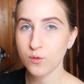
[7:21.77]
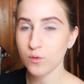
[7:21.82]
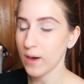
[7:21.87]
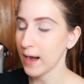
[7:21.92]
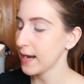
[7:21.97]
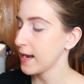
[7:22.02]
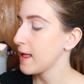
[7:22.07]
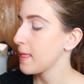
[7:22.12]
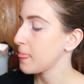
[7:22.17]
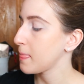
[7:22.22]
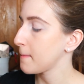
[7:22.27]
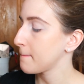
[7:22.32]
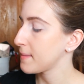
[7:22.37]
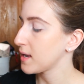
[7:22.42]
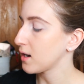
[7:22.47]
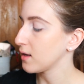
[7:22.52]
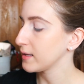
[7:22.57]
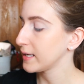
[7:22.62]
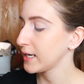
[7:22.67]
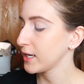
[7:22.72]
right in the
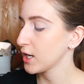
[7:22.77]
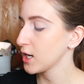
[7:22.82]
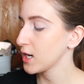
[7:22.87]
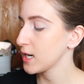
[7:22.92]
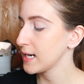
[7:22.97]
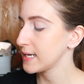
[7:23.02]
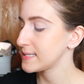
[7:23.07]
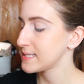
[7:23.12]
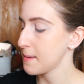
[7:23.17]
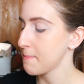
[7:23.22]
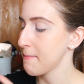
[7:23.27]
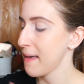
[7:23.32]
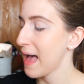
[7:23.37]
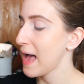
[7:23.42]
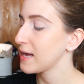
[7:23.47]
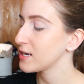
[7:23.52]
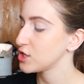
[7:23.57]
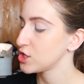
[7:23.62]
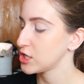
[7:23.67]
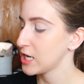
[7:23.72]
middle here. It's a
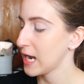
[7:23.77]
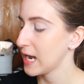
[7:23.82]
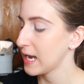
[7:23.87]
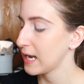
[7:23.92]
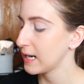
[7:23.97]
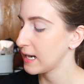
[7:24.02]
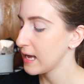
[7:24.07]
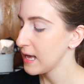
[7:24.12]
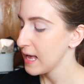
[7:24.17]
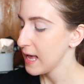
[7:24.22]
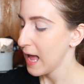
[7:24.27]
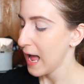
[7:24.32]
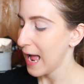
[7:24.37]
matte shade.